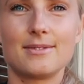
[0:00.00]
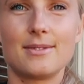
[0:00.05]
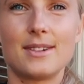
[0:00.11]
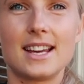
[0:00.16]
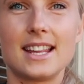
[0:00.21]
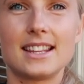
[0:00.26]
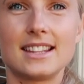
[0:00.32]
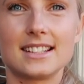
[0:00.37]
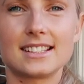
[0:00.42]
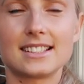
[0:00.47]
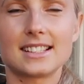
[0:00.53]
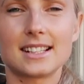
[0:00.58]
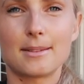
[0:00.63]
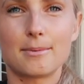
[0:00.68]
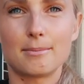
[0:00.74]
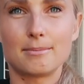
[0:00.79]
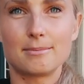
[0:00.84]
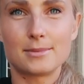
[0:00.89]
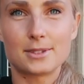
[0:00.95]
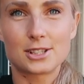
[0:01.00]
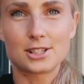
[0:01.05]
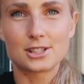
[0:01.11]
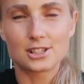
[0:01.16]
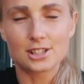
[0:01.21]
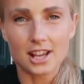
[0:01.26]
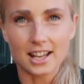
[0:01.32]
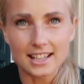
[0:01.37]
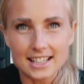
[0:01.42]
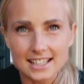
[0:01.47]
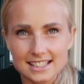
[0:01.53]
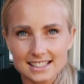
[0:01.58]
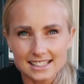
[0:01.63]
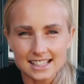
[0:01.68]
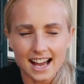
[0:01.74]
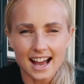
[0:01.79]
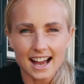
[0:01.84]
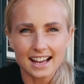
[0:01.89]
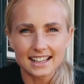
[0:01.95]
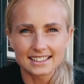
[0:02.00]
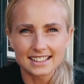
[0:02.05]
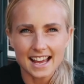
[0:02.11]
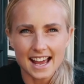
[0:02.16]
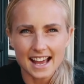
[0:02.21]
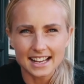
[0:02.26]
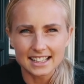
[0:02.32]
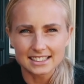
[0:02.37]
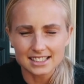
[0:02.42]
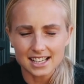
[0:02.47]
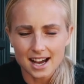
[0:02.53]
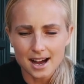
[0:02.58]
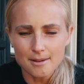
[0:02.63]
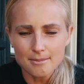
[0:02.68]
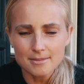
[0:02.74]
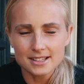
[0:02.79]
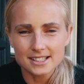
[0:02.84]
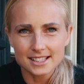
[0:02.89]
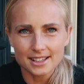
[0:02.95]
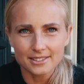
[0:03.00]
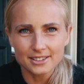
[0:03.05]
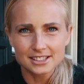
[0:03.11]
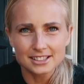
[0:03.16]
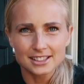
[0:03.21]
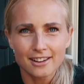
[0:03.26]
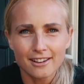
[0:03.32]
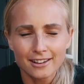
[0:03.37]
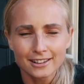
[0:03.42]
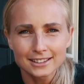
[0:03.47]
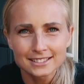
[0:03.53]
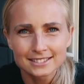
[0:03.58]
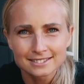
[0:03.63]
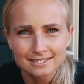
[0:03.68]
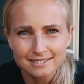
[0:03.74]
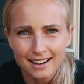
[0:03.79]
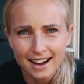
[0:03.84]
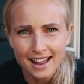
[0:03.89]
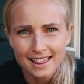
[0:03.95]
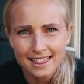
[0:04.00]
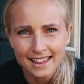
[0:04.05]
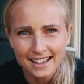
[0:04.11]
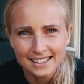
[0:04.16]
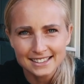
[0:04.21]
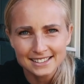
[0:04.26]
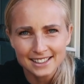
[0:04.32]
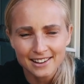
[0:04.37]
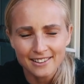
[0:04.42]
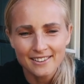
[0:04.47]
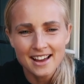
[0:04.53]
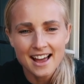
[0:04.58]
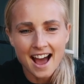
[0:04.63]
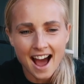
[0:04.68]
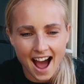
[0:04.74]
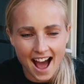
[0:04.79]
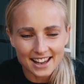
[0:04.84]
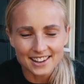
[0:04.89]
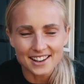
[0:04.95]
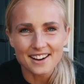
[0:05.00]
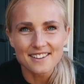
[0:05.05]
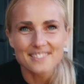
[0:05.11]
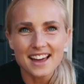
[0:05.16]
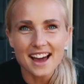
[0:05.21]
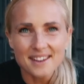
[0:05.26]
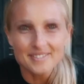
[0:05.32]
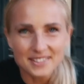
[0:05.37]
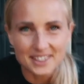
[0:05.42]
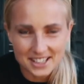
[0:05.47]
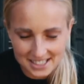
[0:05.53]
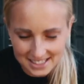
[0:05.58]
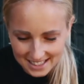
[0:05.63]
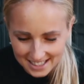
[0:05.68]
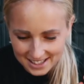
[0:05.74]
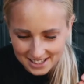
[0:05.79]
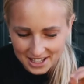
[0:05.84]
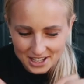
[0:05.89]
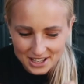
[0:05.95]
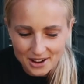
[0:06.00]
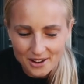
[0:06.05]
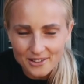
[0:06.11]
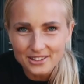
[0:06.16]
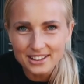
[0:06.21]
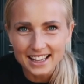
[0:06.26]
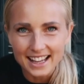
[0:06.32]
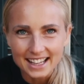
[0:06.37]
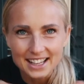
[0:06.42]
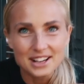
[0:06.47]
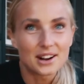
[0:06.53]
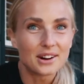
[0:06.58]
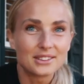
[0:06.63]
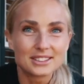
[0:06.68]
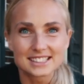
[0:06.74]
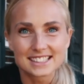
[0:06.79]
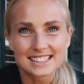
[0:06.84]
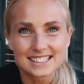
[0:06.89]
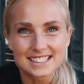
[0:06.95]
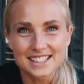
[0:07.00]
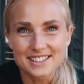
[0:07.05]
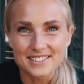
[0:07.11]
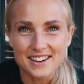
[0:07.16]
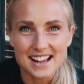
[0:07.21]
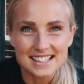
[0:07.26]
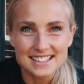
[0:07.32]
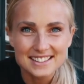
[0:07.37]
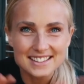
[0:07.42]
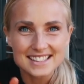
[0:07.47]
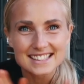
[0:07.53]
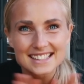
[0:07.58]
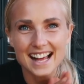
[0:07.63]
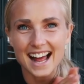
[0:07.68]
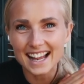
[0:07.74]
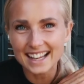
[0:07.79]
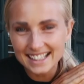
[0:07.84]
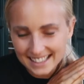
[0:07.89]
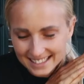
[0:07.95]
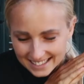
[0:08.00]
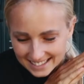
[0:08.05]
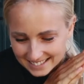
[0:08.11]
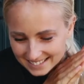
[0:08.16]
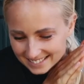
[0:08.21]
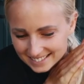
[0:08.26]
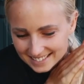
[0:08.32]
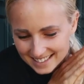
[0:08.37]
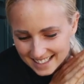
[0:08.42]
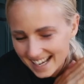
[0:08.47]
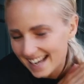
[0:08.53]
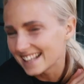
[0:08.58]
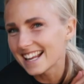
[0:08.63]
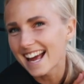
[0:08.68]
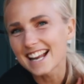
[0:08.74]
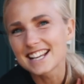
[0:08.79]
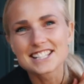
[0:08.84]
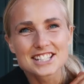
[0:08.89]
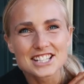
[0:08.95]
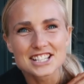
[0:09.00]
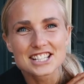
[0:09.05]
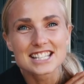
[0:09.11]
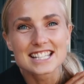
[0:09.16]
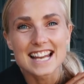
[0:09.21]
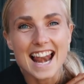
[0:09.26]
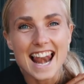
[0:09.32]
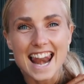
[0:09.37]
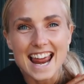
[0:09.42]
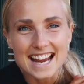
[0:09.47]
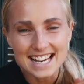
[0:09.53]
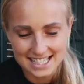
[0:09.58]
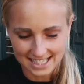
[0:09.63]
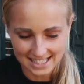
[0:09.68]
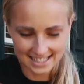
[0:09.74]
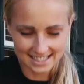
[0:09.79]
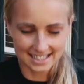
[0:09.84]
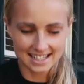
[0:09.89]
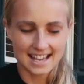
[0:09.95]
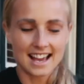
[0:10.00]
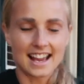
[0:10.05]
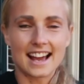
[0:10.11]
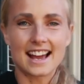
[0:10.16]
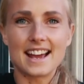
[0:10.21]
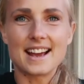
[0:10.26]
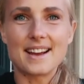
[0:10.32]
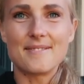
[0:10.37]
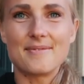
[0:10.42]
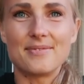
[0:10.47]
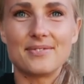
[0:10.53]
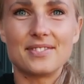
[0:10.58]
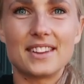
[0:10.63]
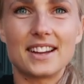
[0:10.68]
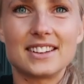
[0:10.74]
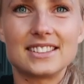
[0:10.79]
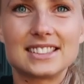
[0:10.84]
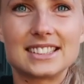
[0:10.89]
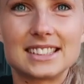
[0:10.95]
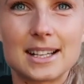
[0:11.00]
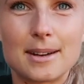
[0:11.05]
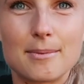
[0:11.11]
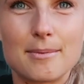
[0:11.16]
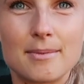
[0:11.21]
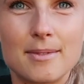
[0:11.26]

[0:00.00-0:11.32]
with some sunny side eggs up, is that what it's called? I think so. I love that because then the yolk like goes into the rest of the salad. And that's just delicious. And there's some